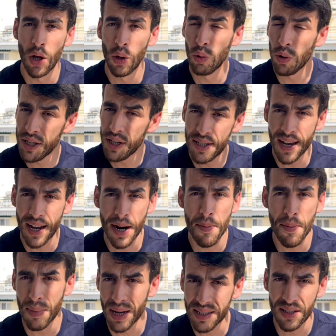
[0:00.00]
Louisiana,
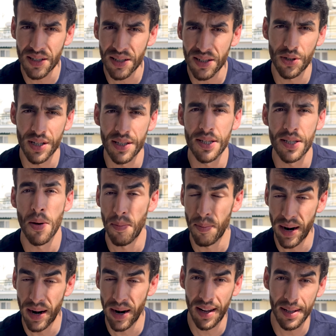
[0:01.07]
Massachusetts,
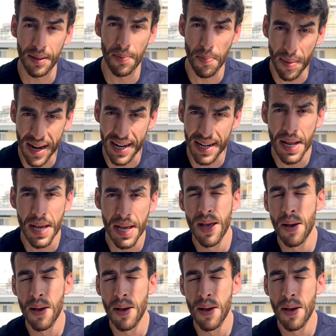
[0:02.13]
Maryland, Maine,